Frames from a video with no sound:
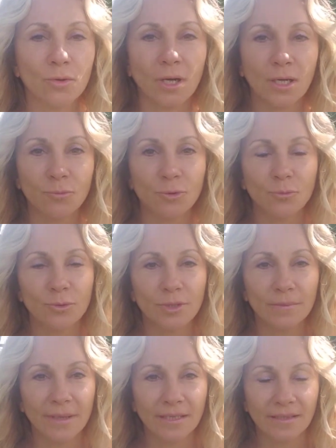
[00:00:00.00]
God would
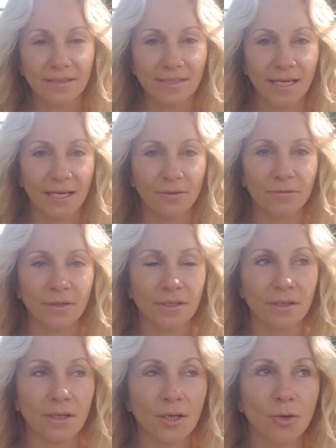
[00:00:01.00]
really make this
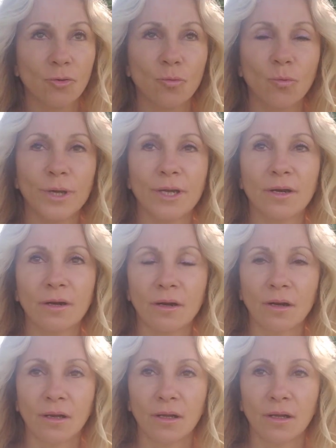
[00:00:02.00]
heaven where